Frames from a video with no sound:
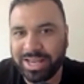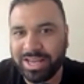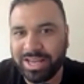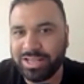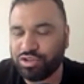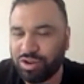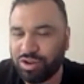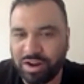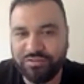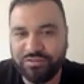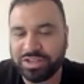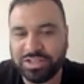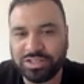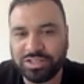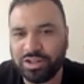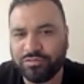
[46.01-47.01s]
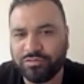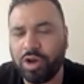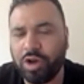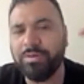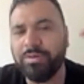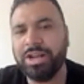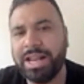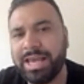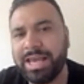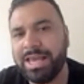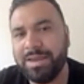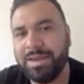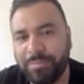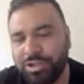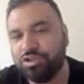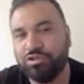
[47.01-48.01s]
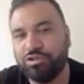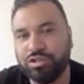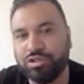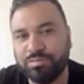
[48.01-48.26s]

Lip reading: His graphics and stuff. So I'm going to let him introduce